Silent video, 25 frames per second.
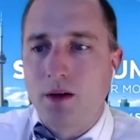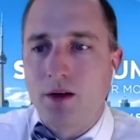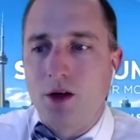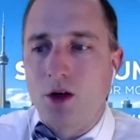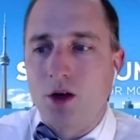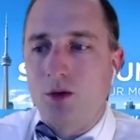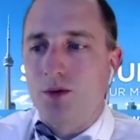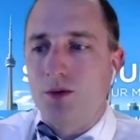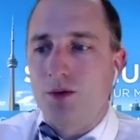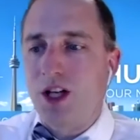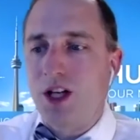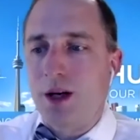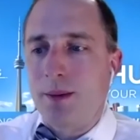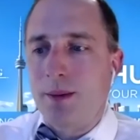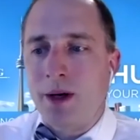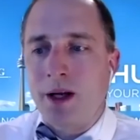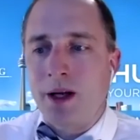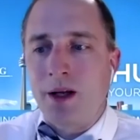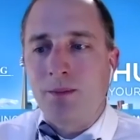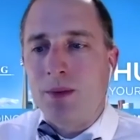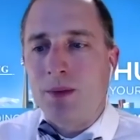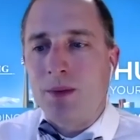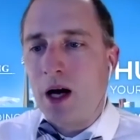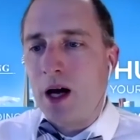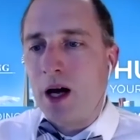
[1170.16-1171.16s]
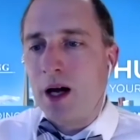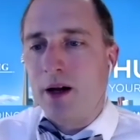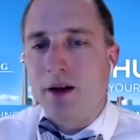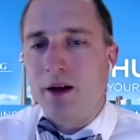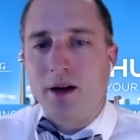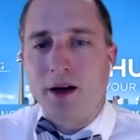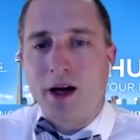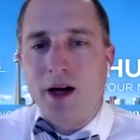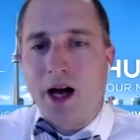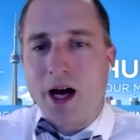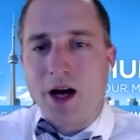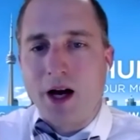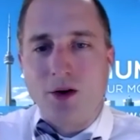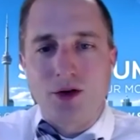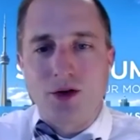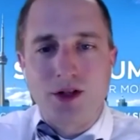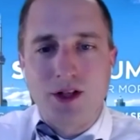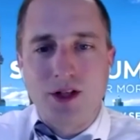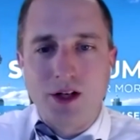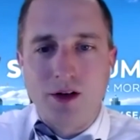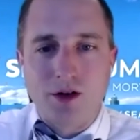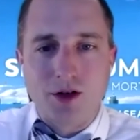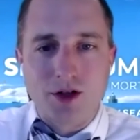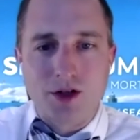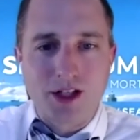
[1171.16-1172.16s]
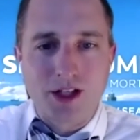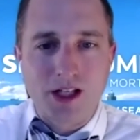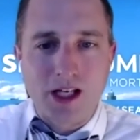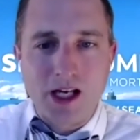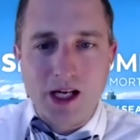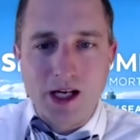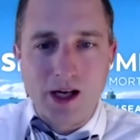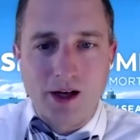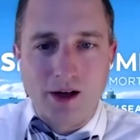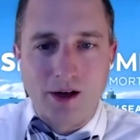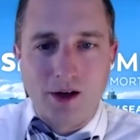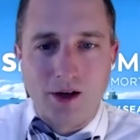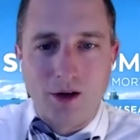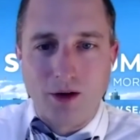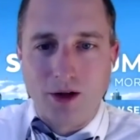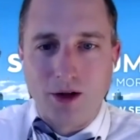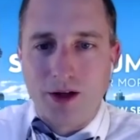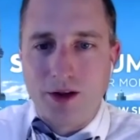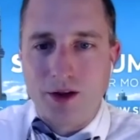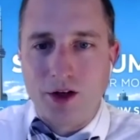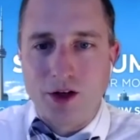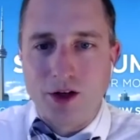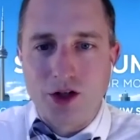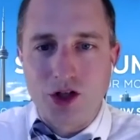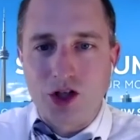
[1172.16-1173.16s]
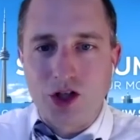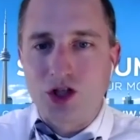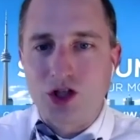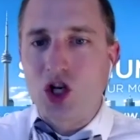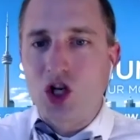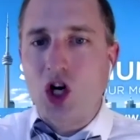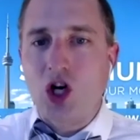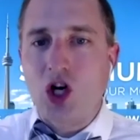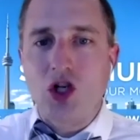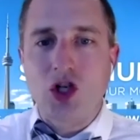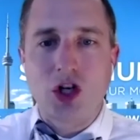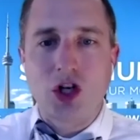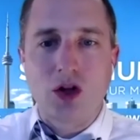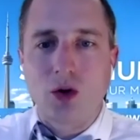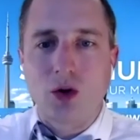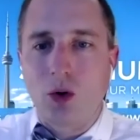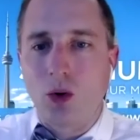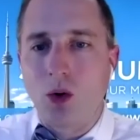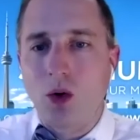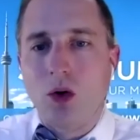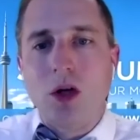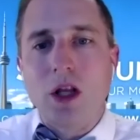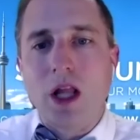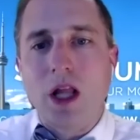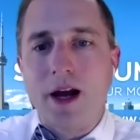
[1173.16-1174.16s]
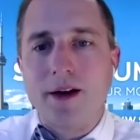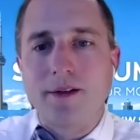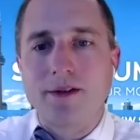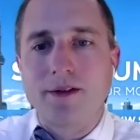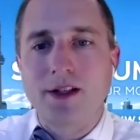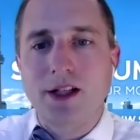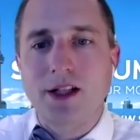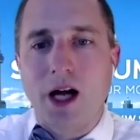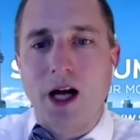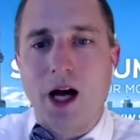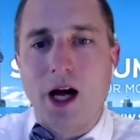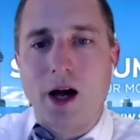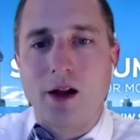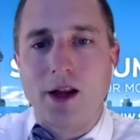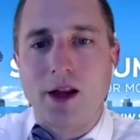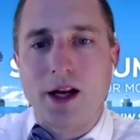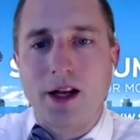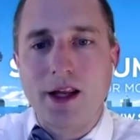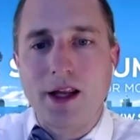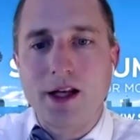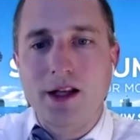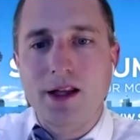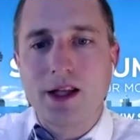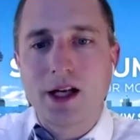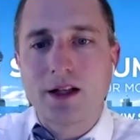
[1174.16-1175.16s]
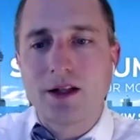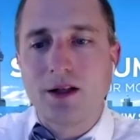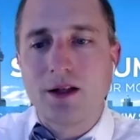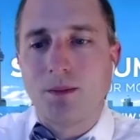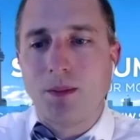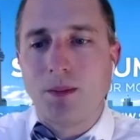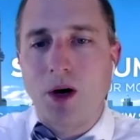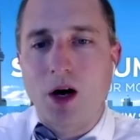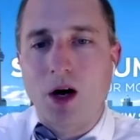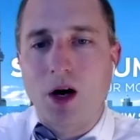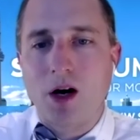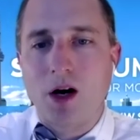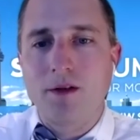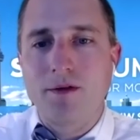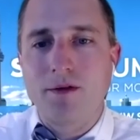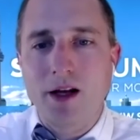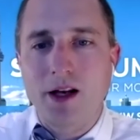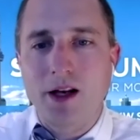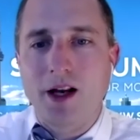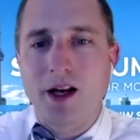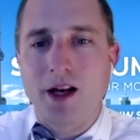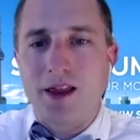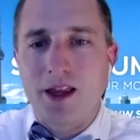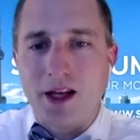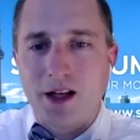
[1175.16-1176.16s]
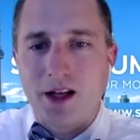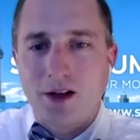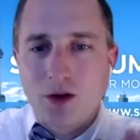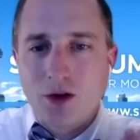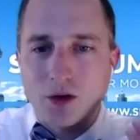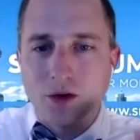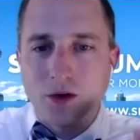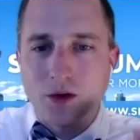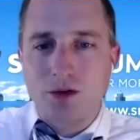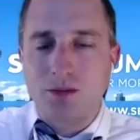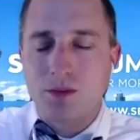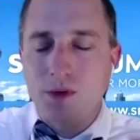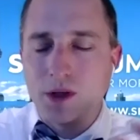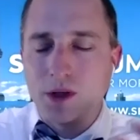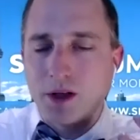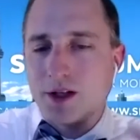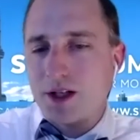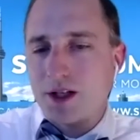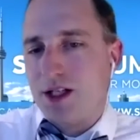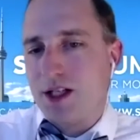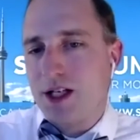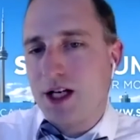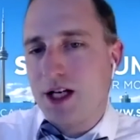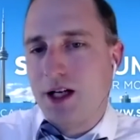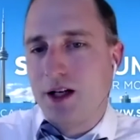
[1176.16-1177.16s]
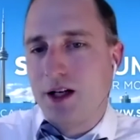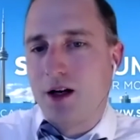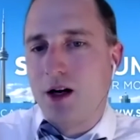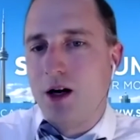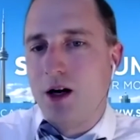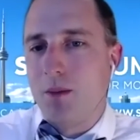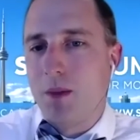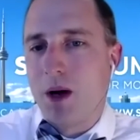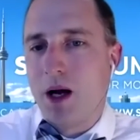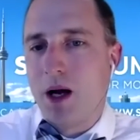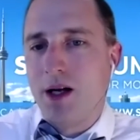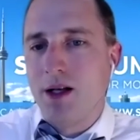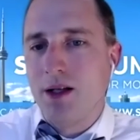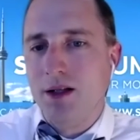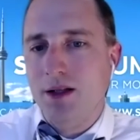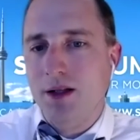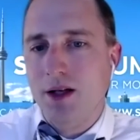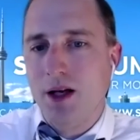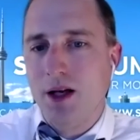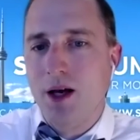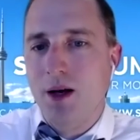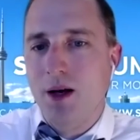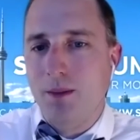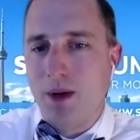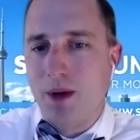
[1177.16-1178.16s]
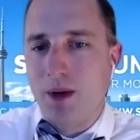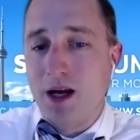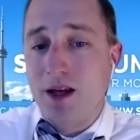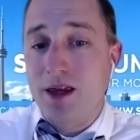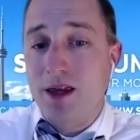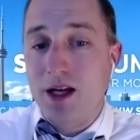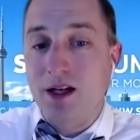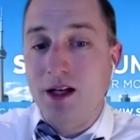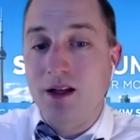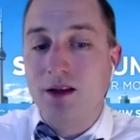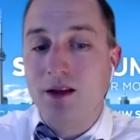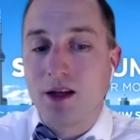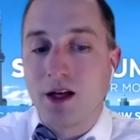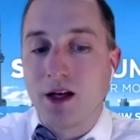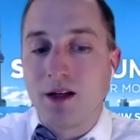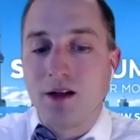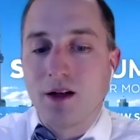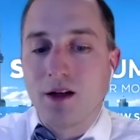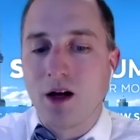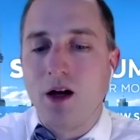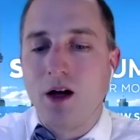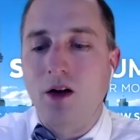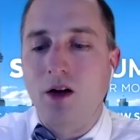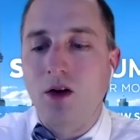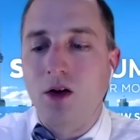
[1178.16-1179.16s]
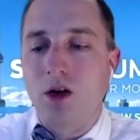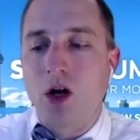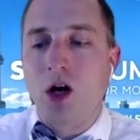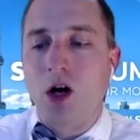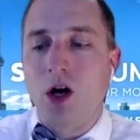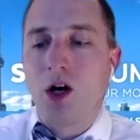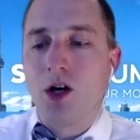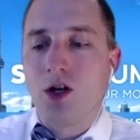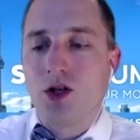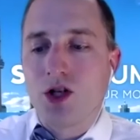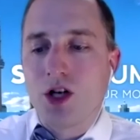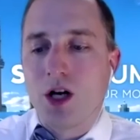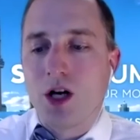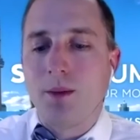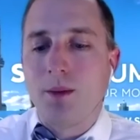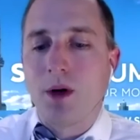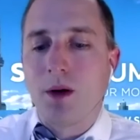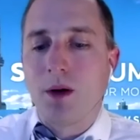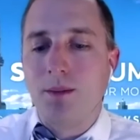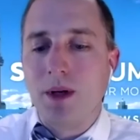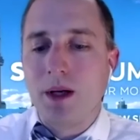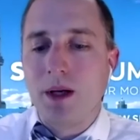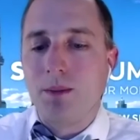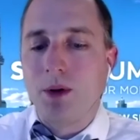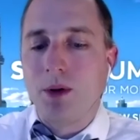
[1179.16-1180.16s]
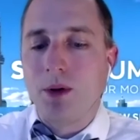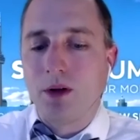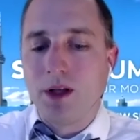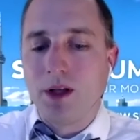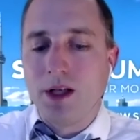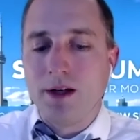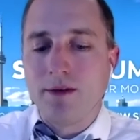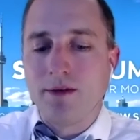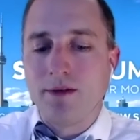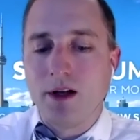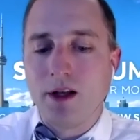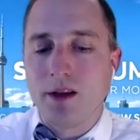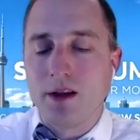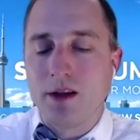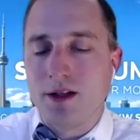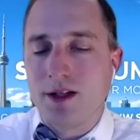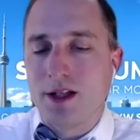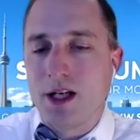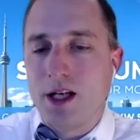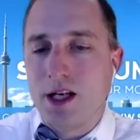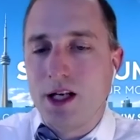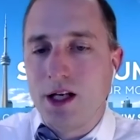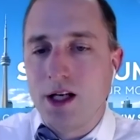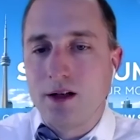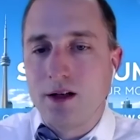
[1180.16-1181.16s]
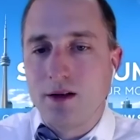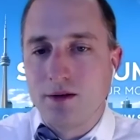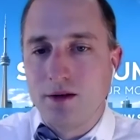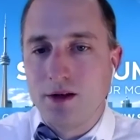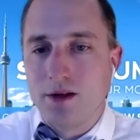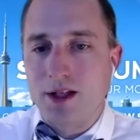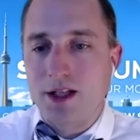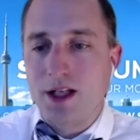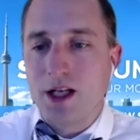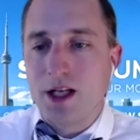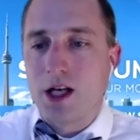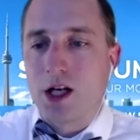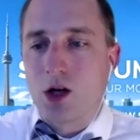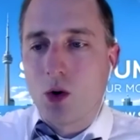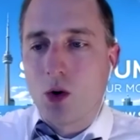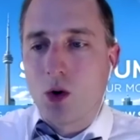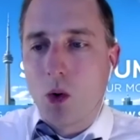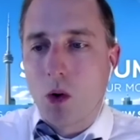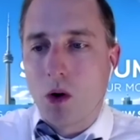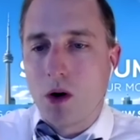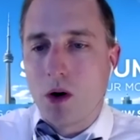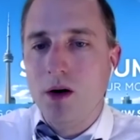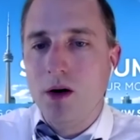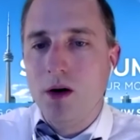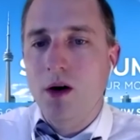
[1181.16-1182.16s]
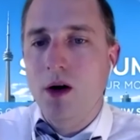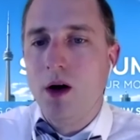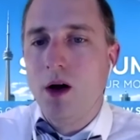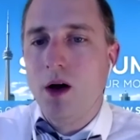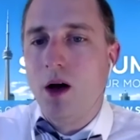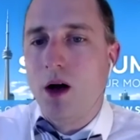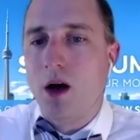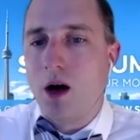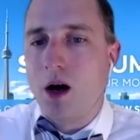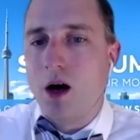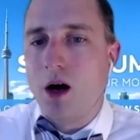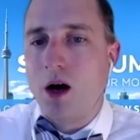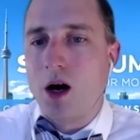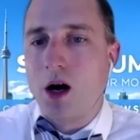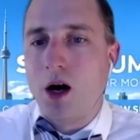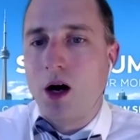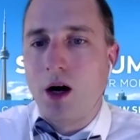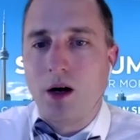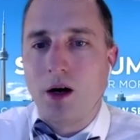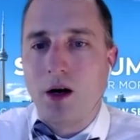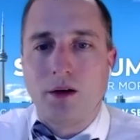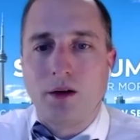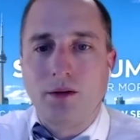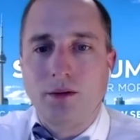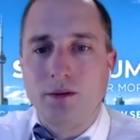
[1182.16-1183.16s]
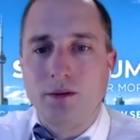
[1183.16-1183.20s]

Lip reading: somebody bought a house near a ski hill and they're just changing their whole lifestyle. And I think that's a part of it. And I think those really stick in our minds. But I think that a large number of people leaving the city core are